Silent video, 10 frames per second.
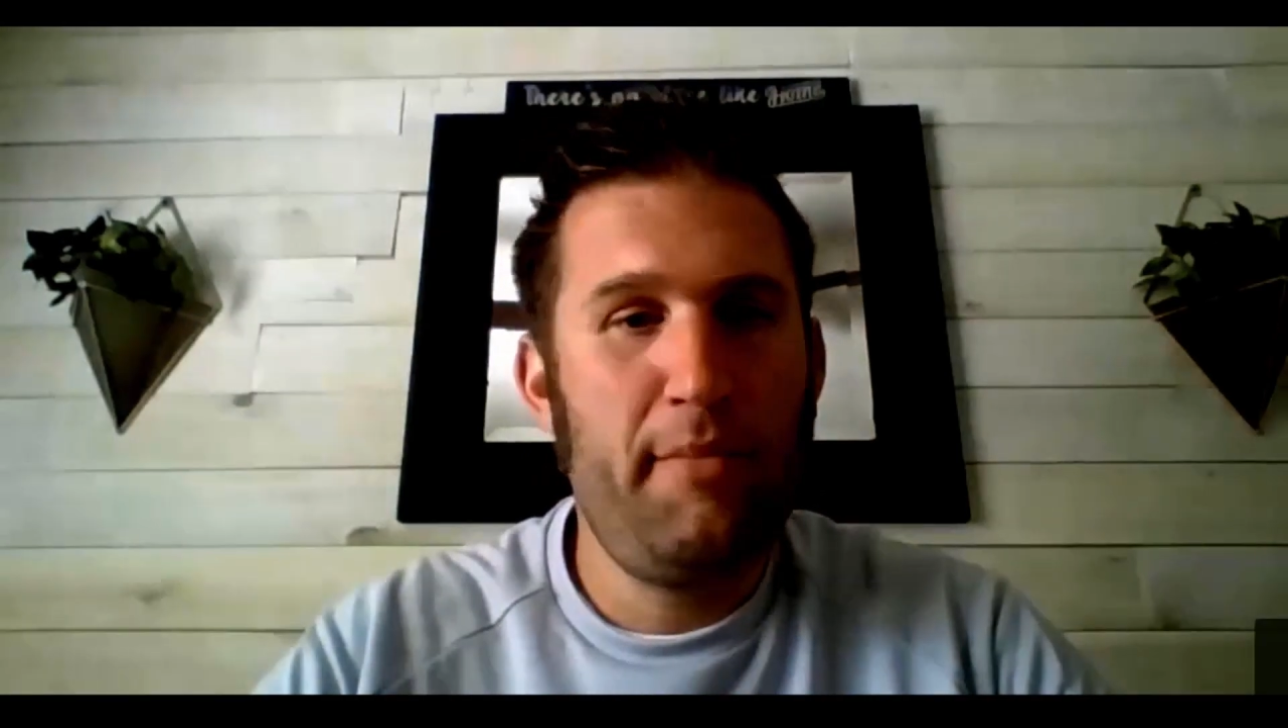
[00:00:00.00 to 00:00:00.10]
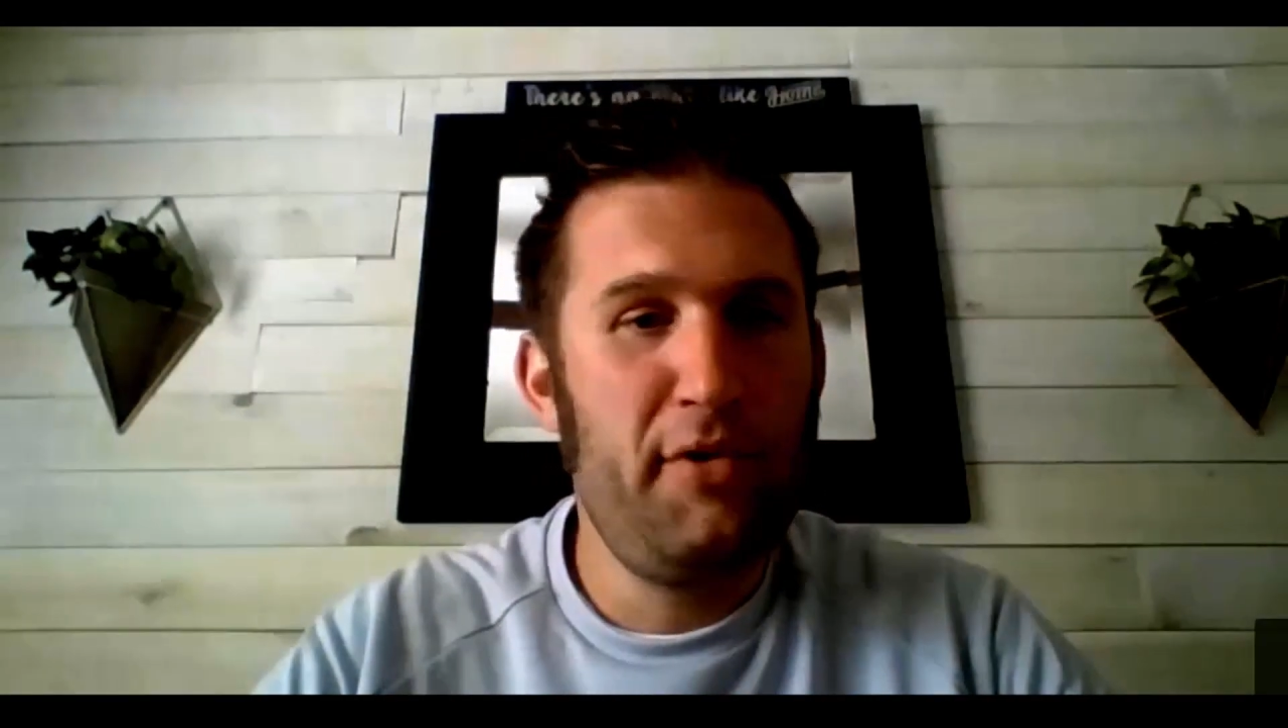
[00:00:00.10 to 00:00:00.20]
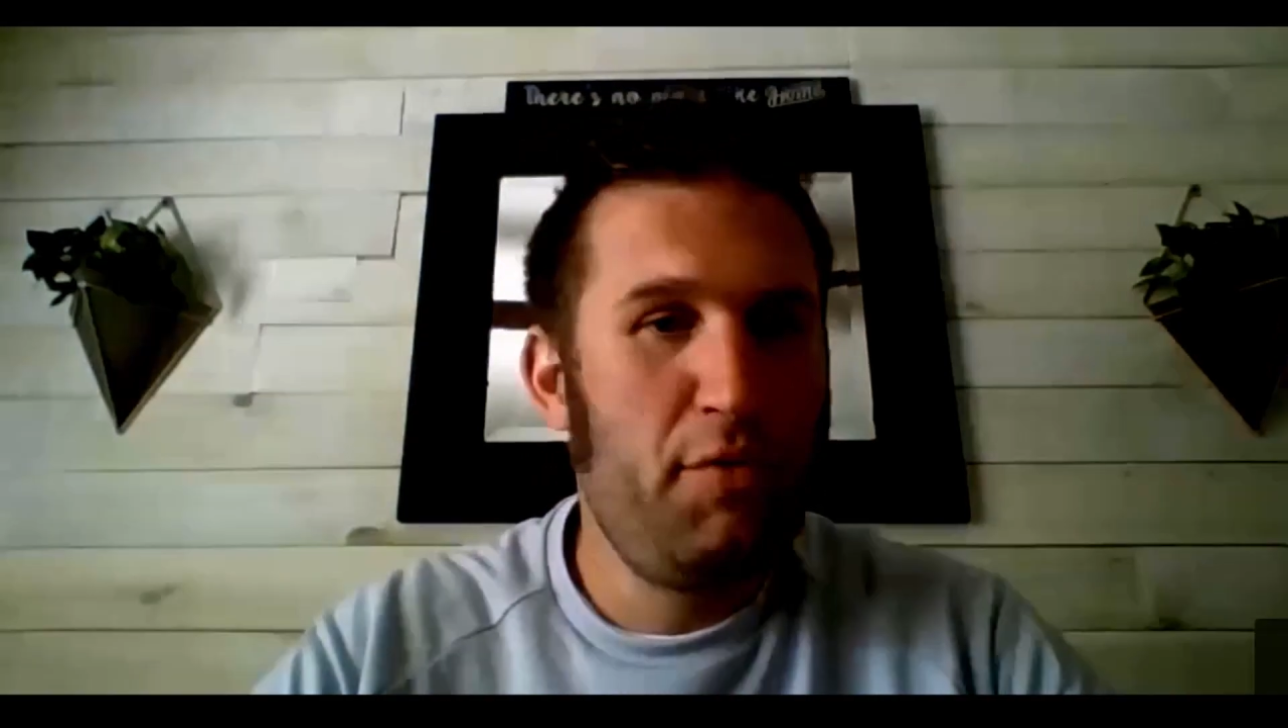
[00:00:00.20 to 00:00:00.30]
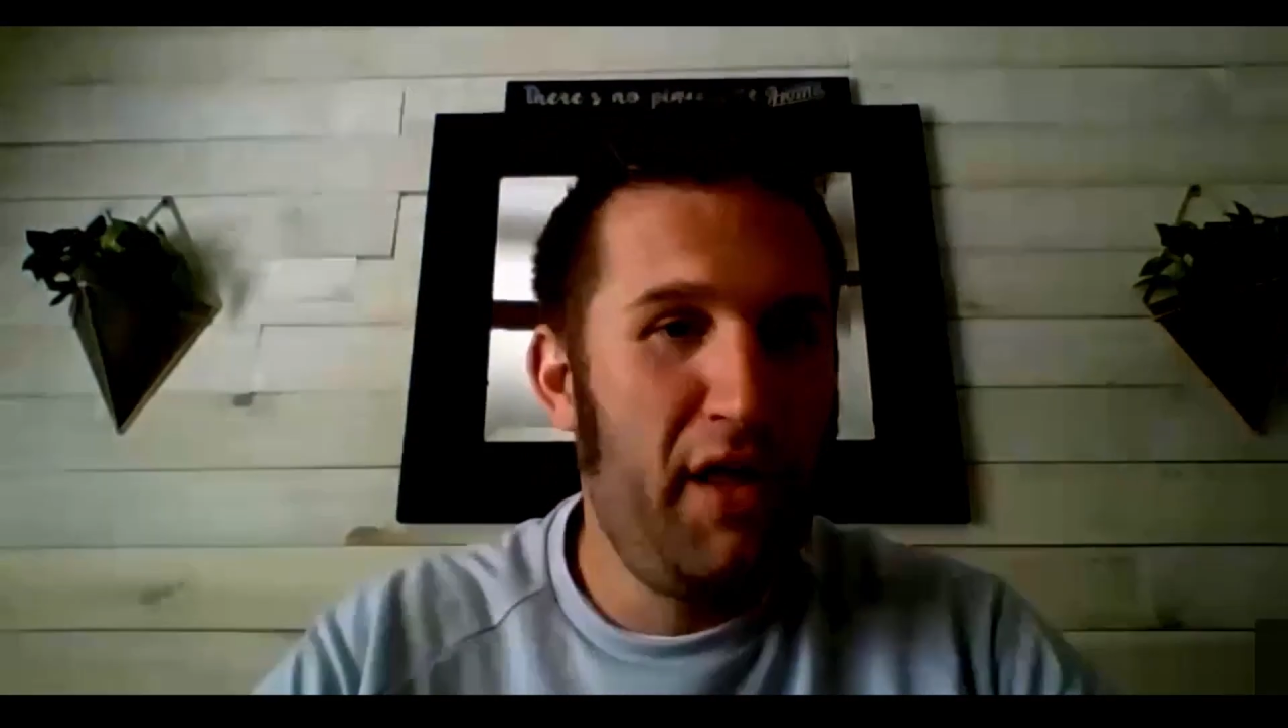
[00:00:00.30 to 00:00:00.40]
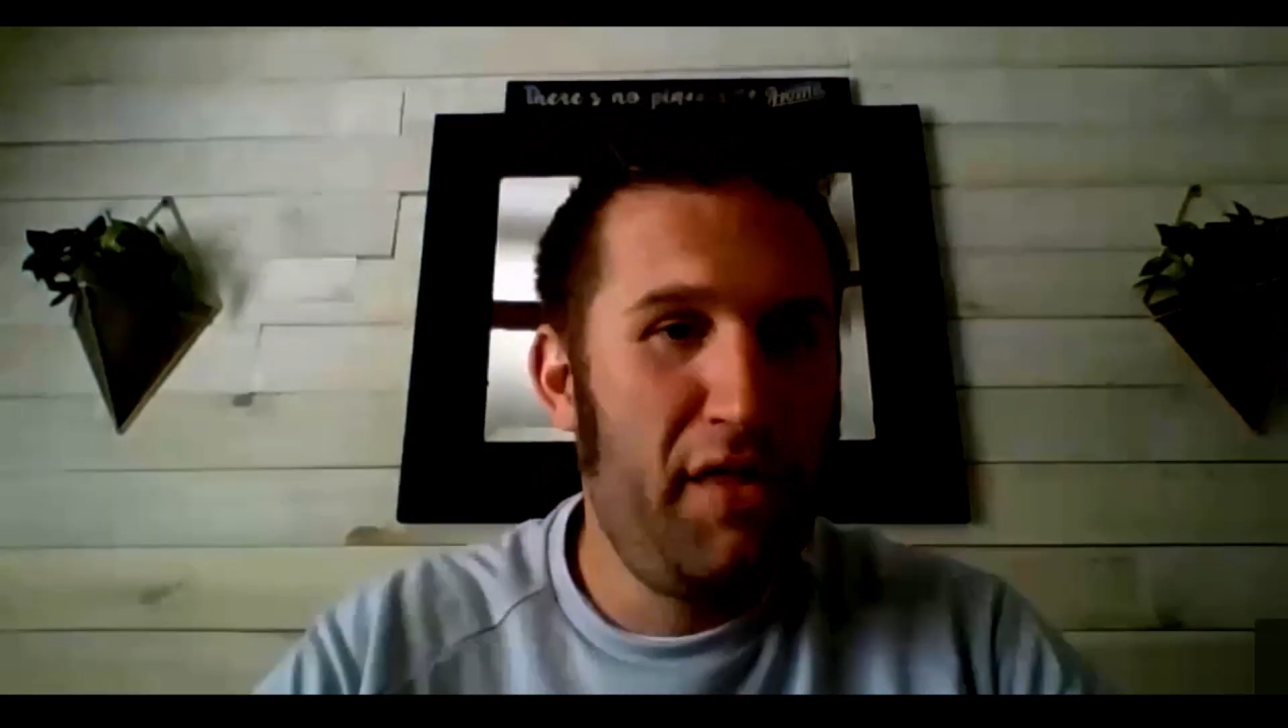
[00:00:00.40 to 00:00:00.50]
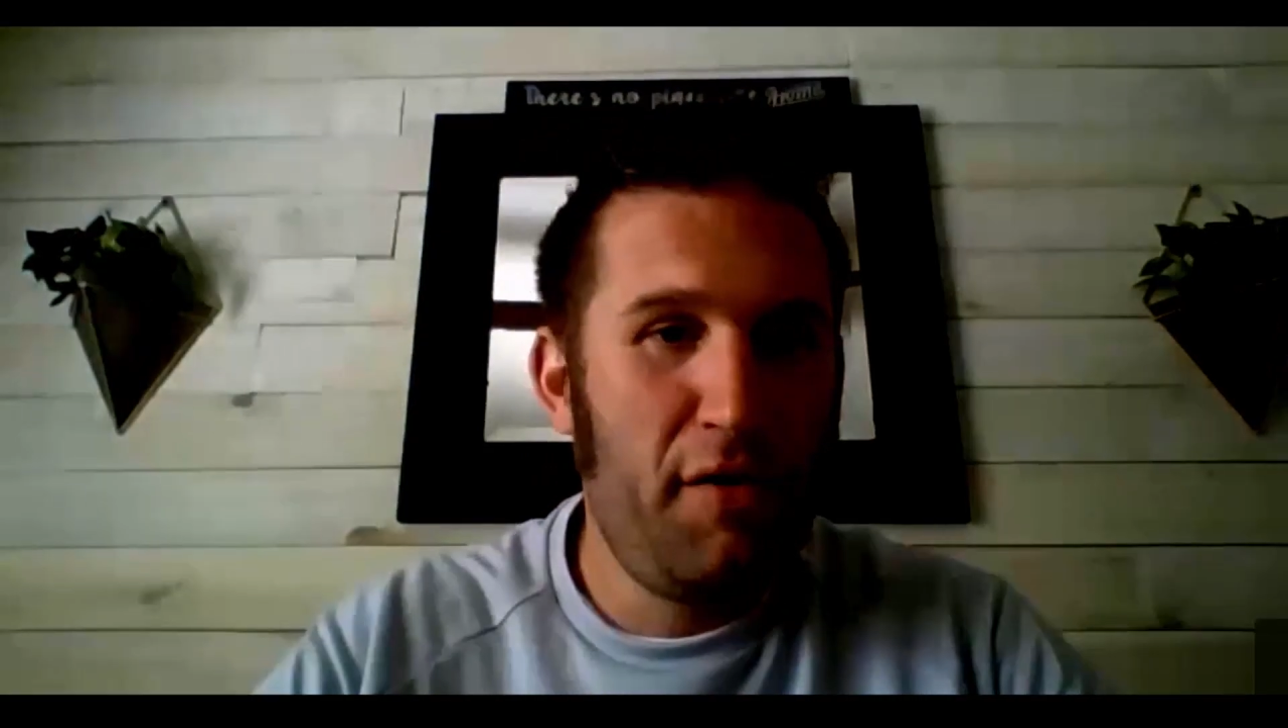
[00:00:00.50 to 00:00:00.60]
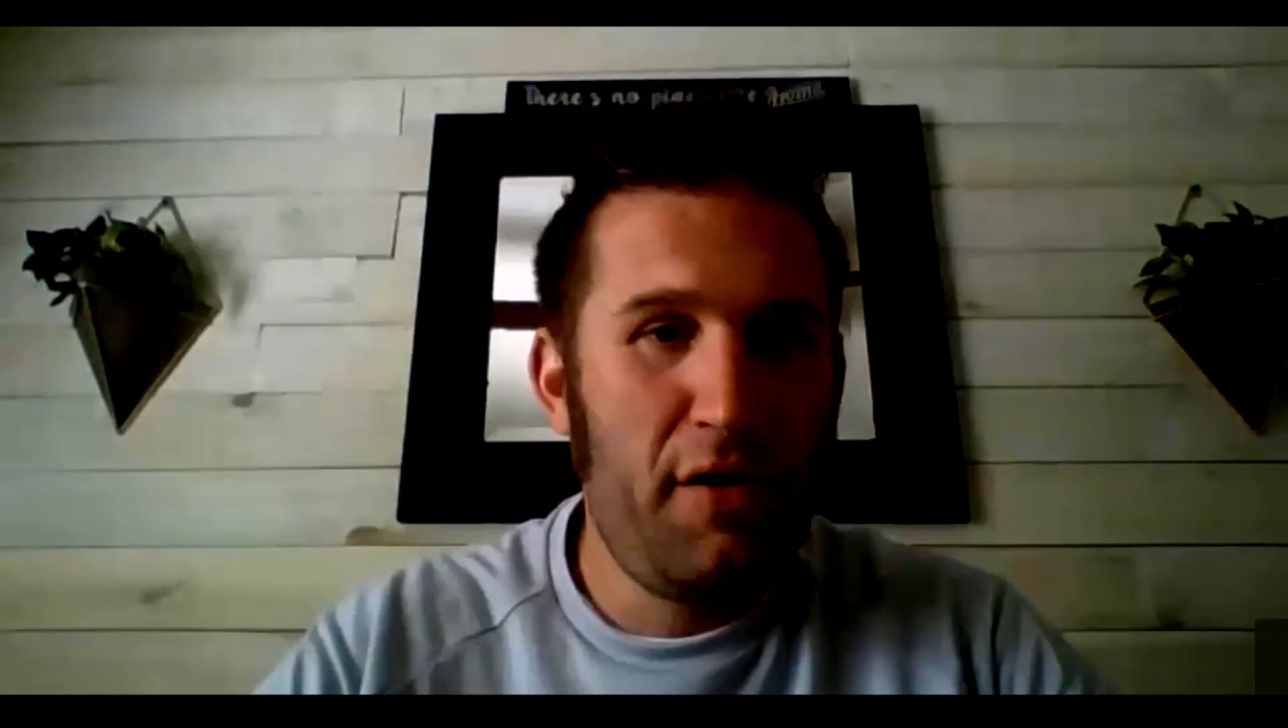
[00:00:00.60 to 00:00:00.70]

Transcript: 23rd